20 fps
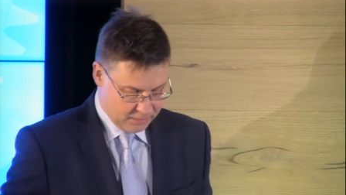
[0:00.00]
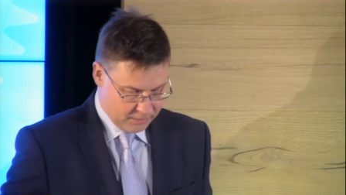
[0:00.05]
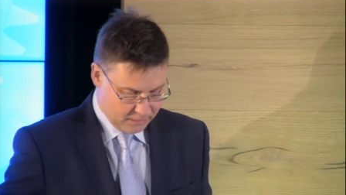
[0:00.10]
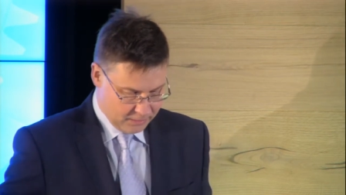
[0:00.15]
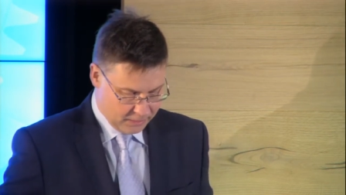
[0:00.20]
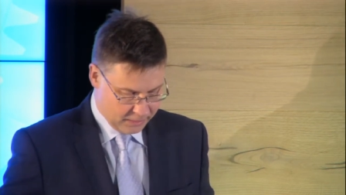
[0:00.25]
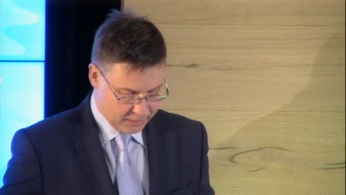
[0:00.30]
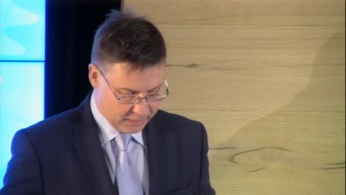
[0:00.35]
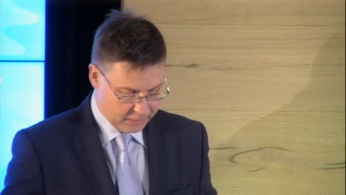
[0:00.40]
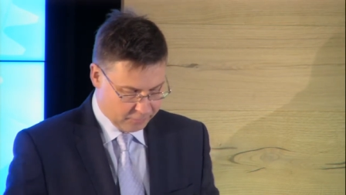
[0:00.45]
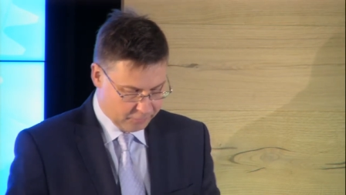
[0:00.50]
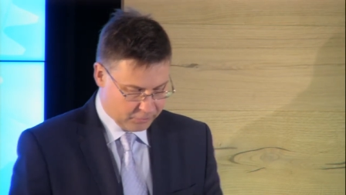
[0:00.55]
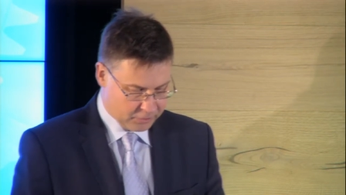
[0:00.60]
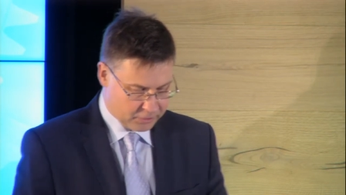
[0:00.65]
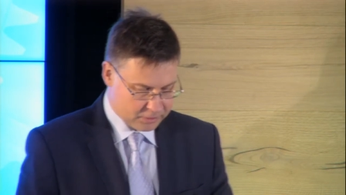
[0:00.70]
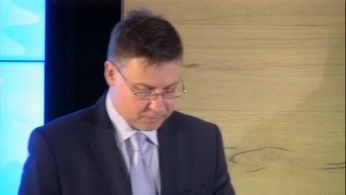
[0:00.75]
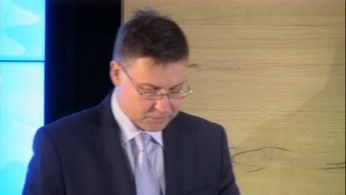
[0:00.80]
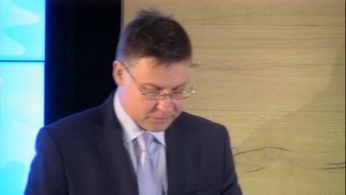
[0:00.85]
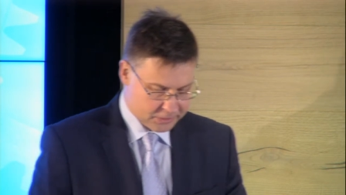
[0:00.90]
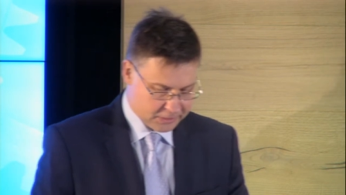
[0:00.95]
And I
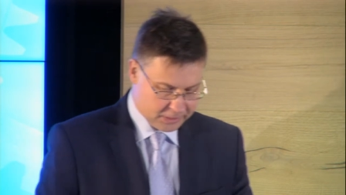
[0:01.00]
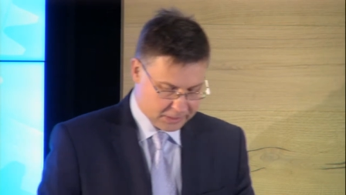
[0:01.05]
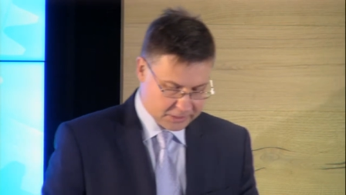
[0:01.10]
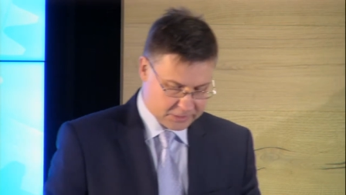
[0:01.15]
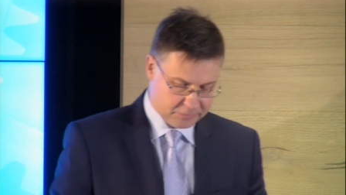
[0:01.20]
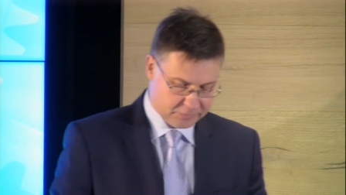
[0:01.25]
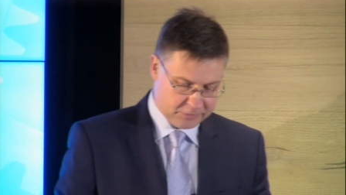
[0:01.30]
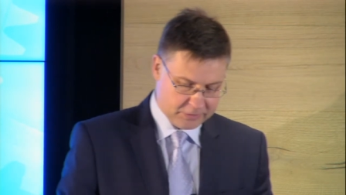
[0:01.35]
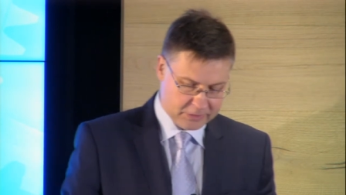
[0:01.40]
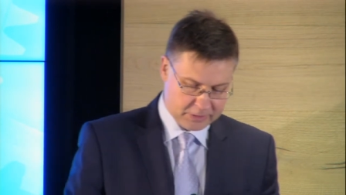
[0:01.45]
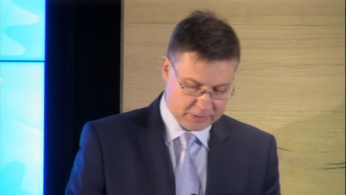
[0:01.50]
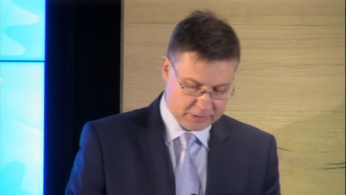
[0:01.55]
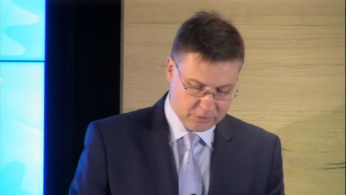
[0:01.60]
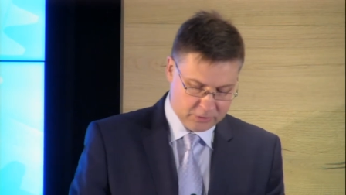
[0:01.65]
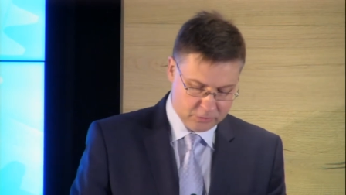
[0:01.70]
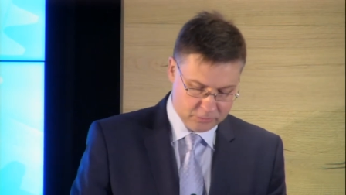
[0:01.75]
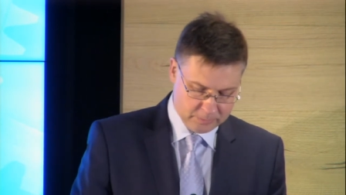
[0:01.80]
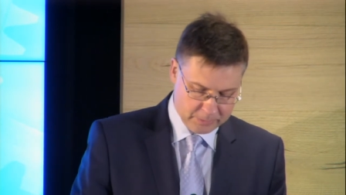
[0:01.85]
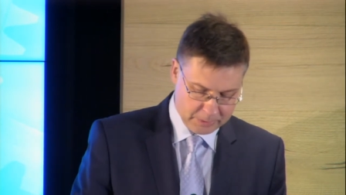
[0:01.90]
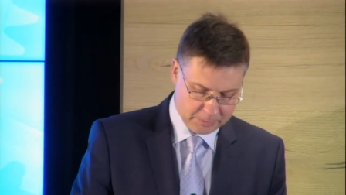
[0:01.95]
welcome that last week
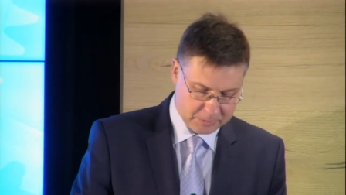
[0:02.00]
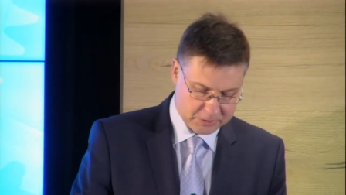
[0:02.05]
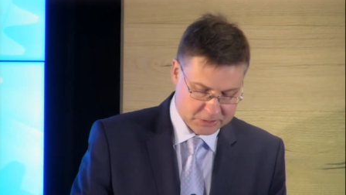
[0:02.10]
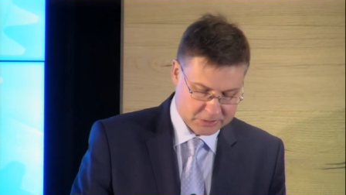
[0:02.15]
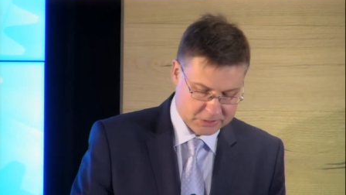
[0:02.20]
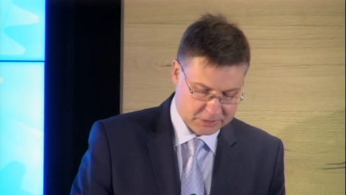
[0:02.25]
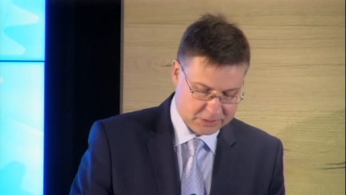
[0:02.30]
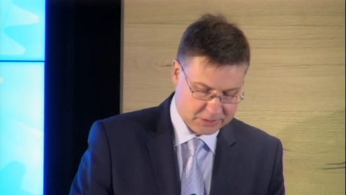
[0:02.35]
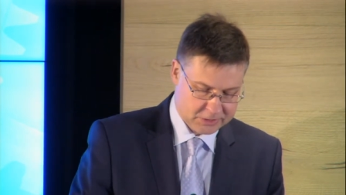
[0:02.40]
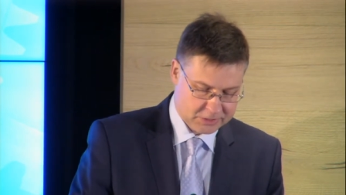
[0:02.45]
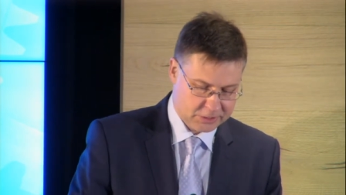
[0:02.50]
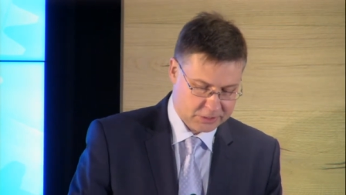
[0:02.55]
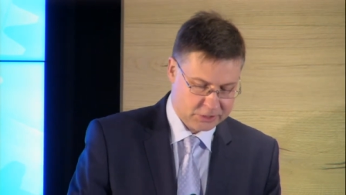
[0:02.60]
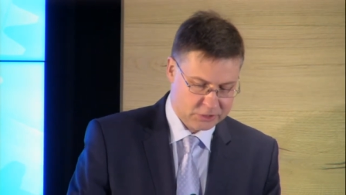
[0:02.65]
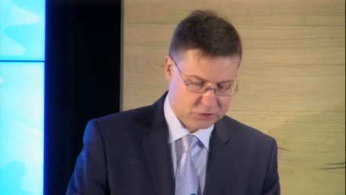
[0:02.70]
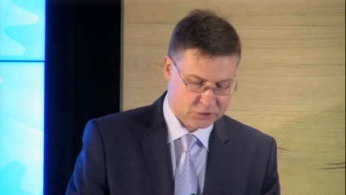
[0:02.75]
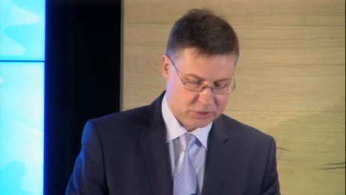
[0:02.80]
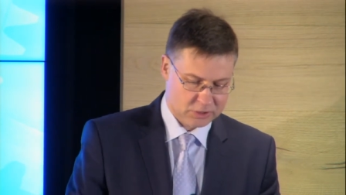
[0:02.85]
EU member states reached a